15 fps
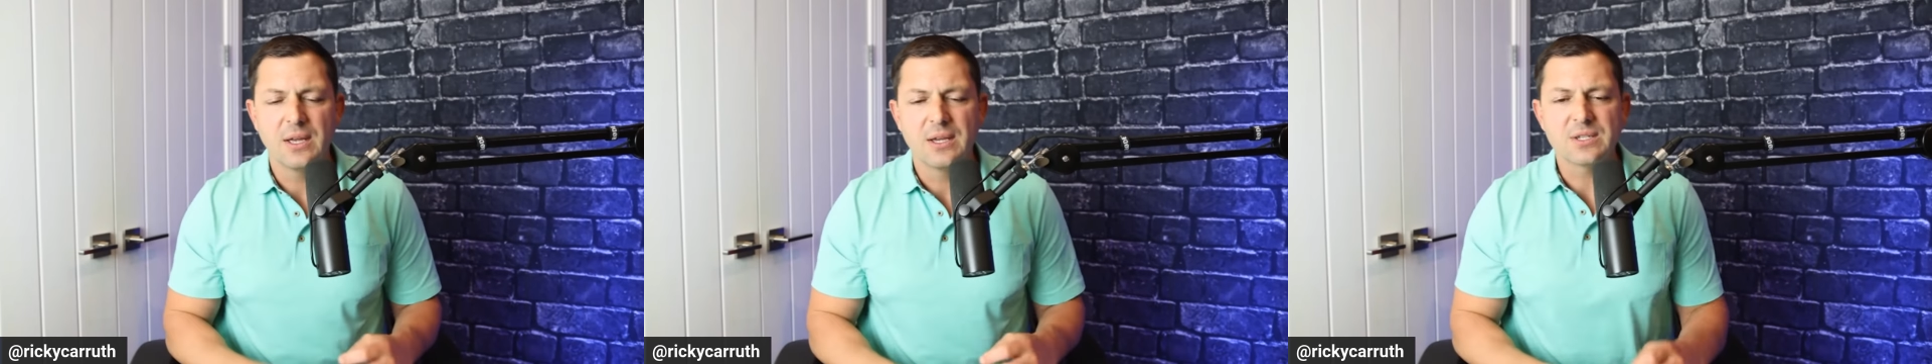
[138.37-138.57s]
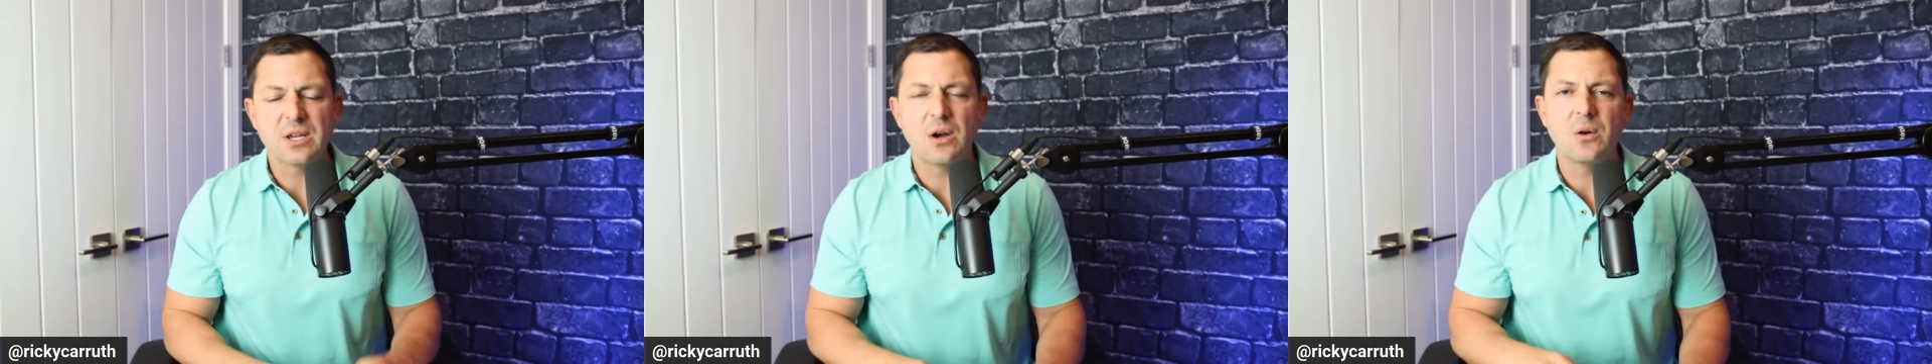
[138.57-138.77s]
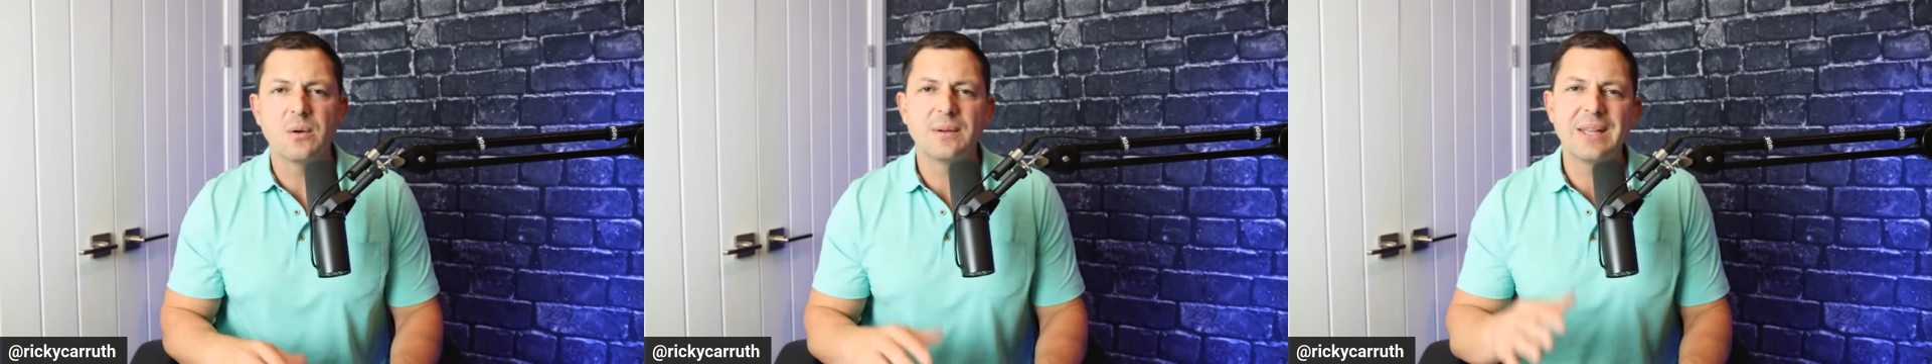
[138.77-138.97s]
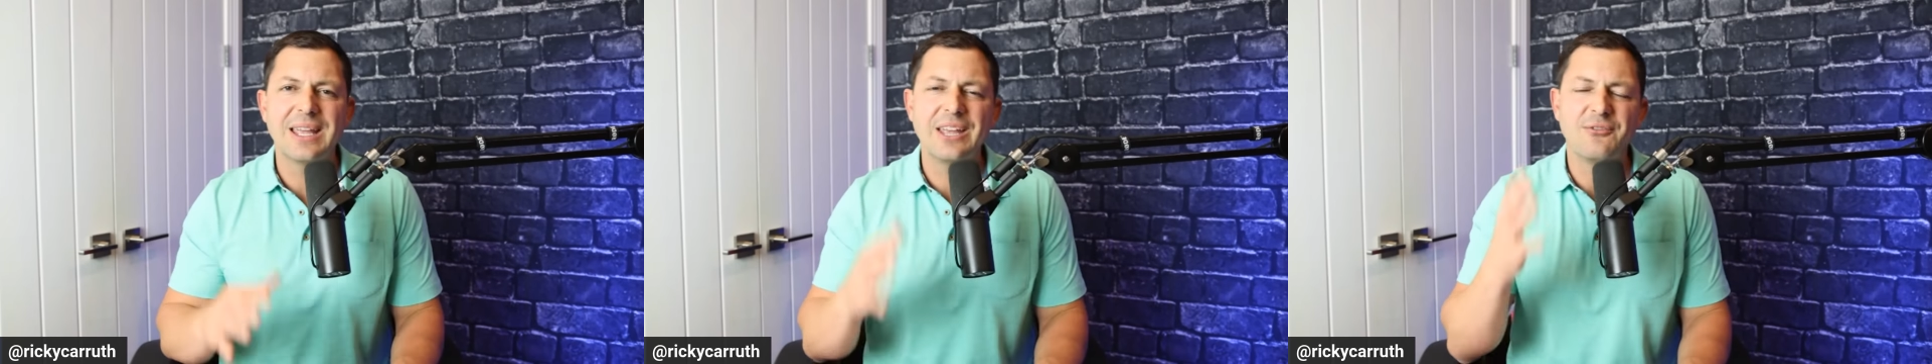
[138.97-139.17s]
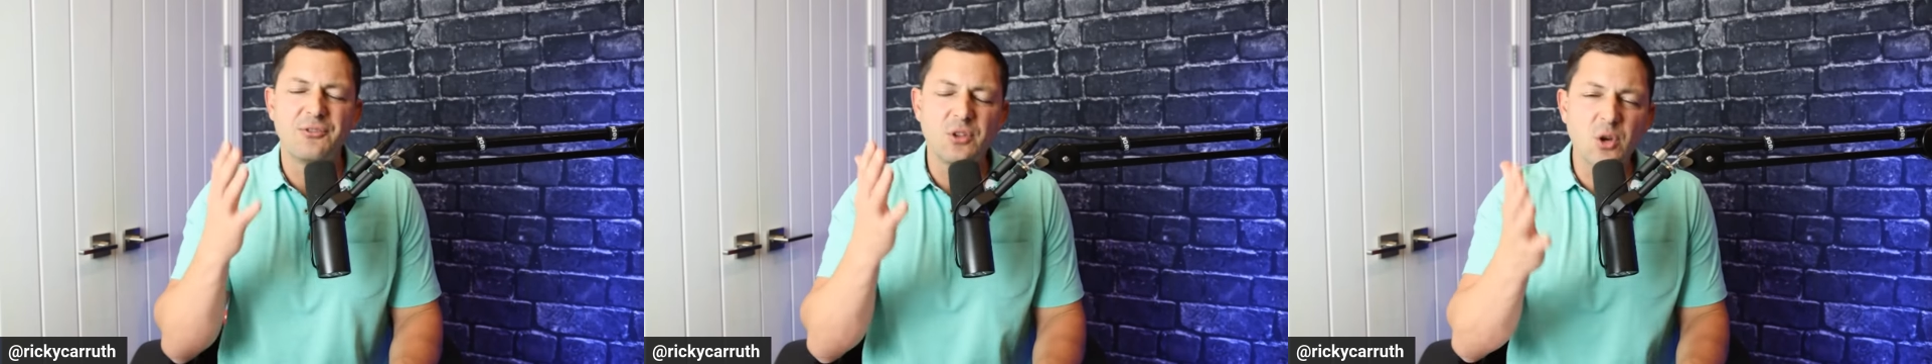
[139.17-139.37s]
So
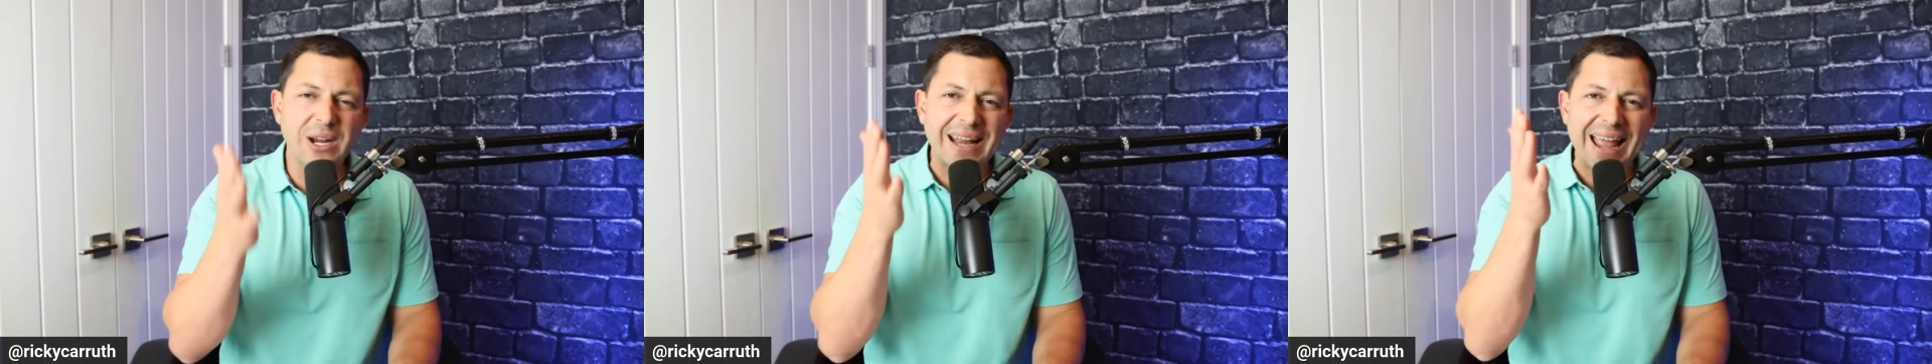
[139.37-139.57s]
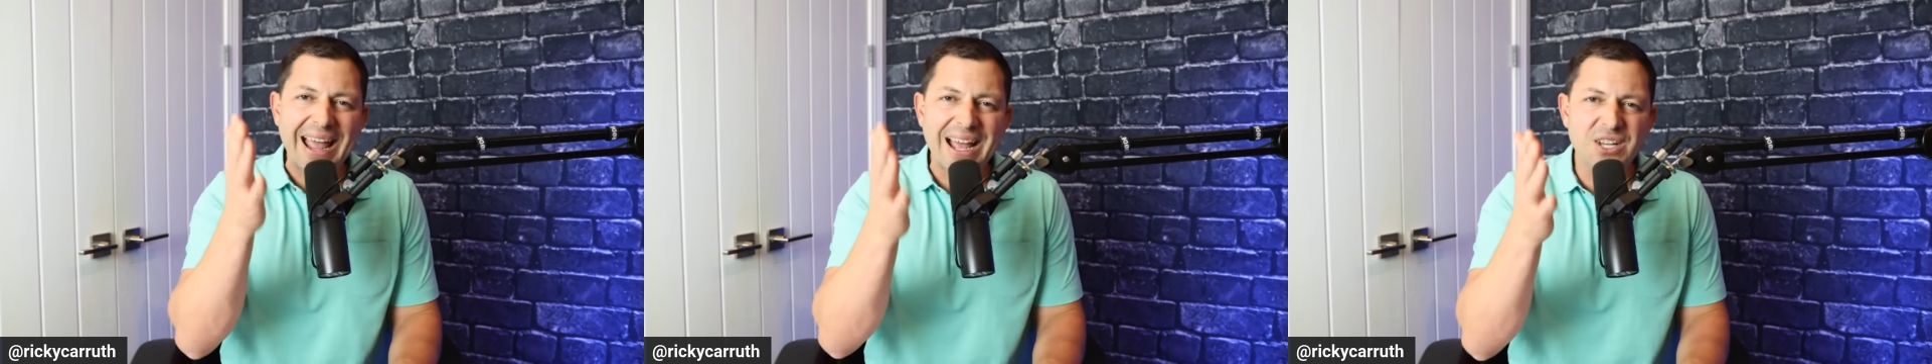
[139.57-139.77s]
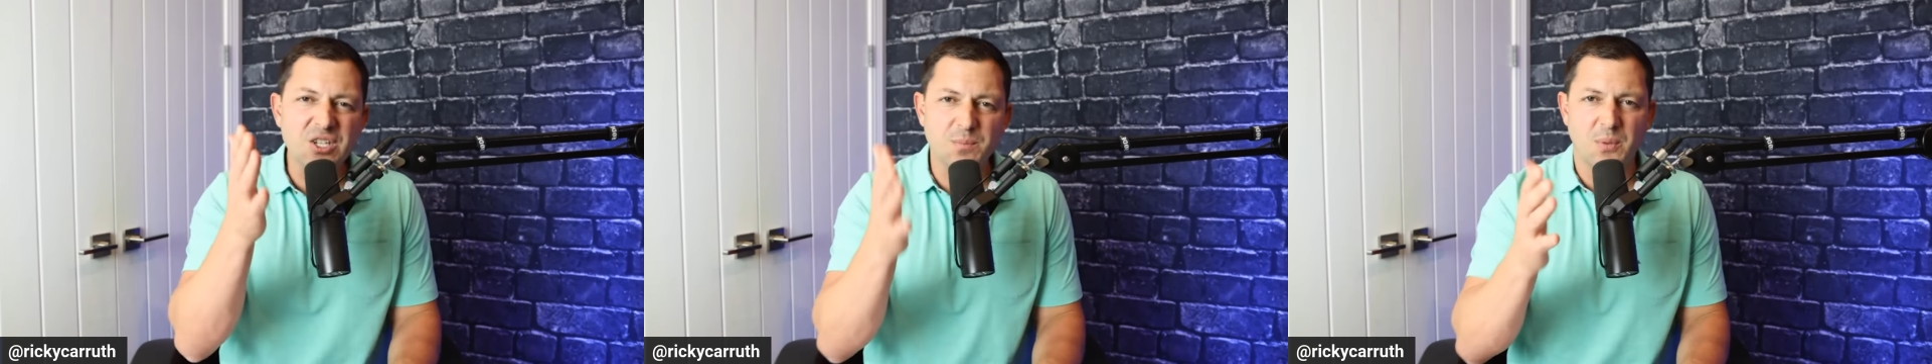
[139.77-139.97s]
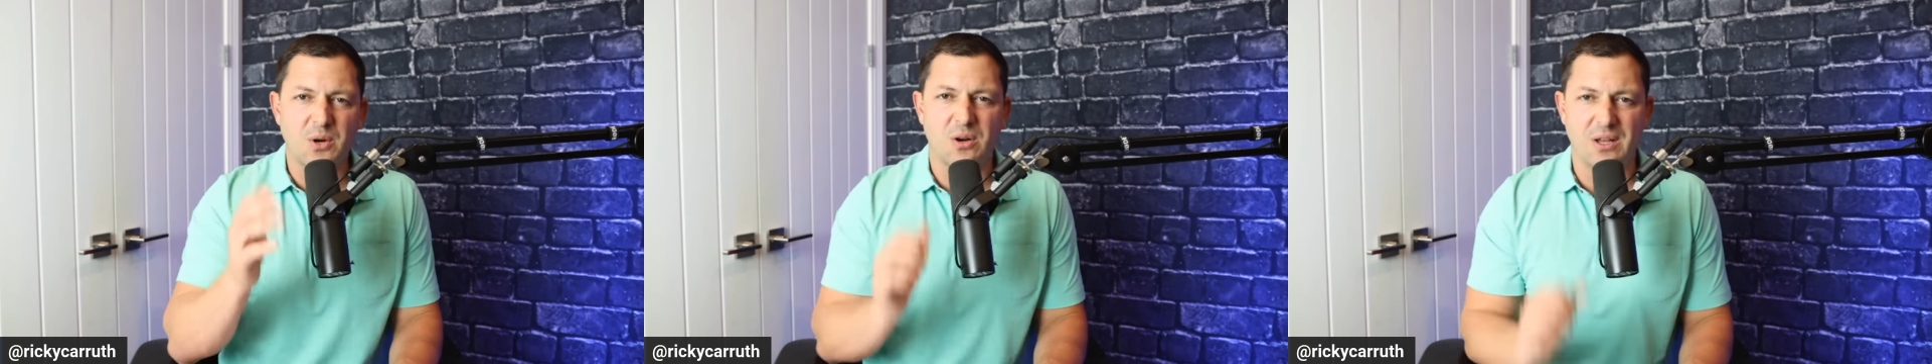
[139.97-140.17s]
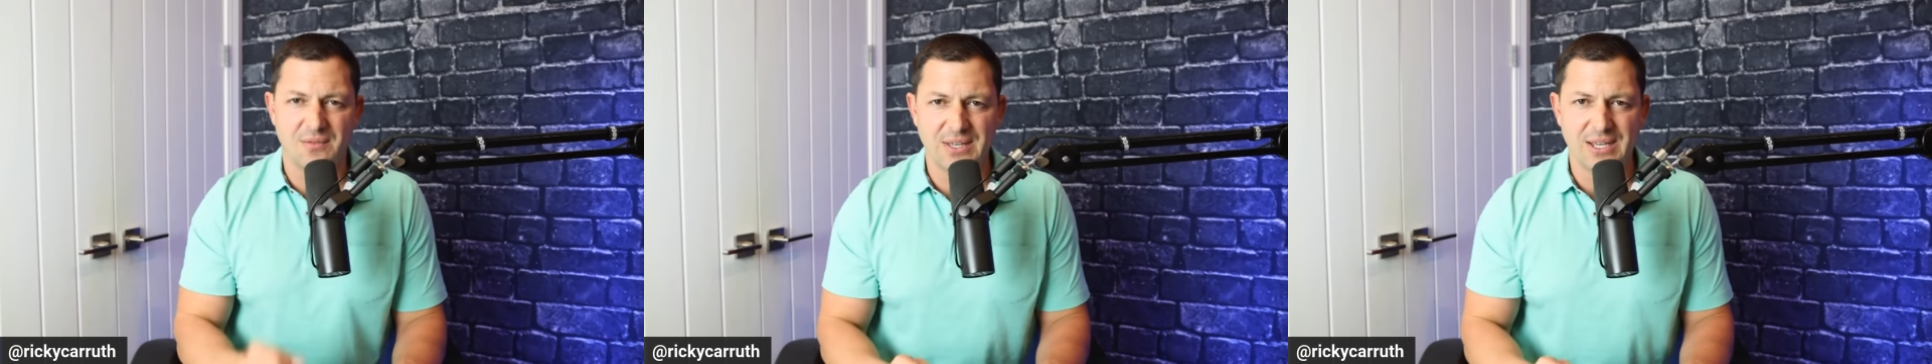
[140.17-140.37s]
if you're an expert
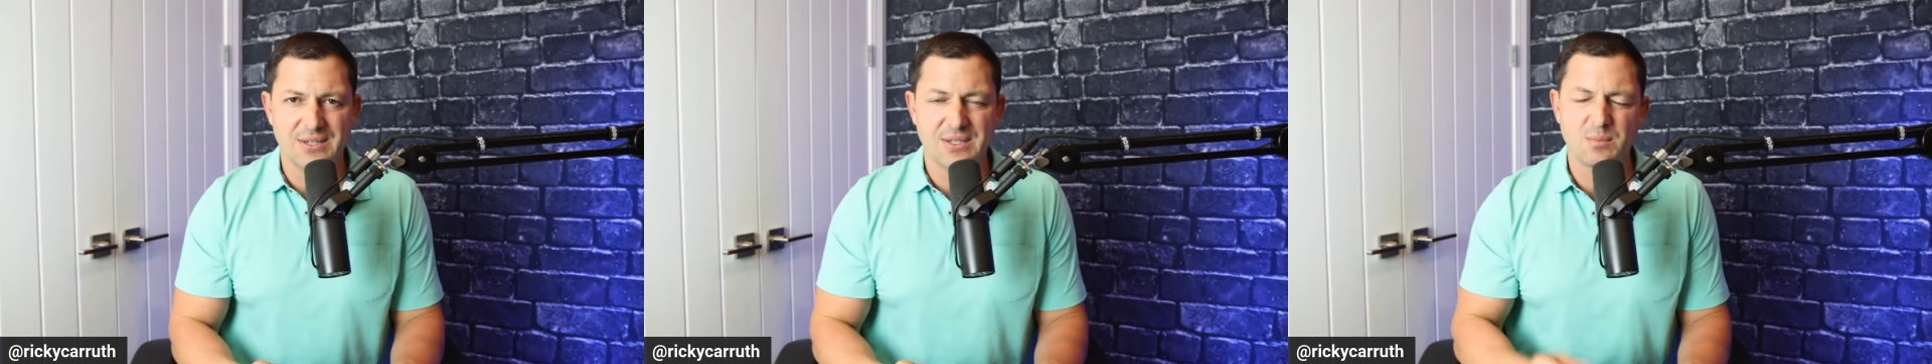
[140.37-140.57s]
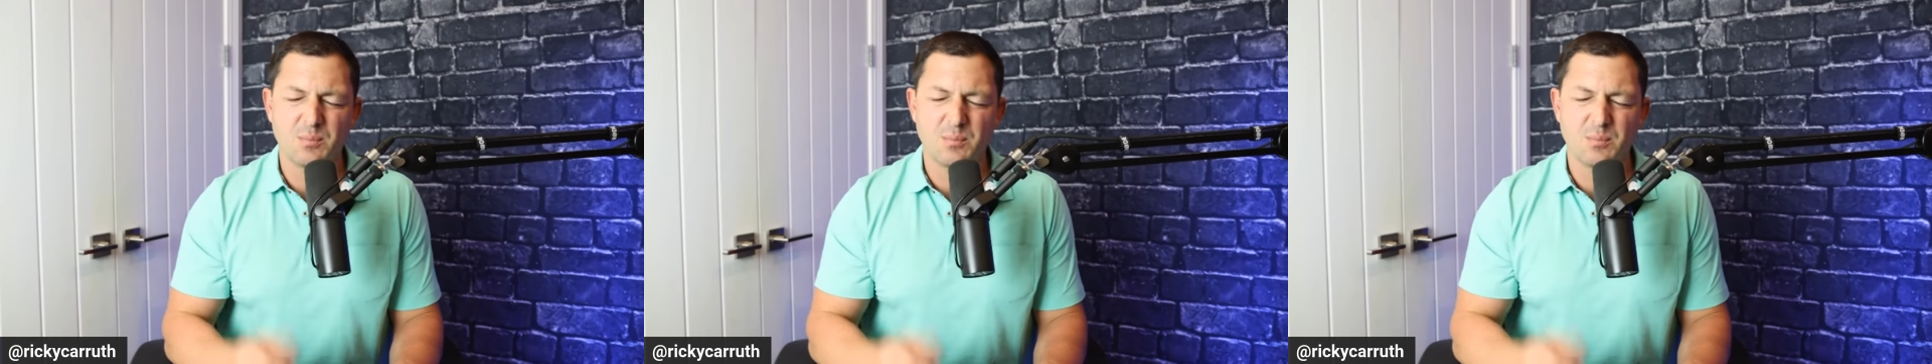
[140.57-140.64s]
on this,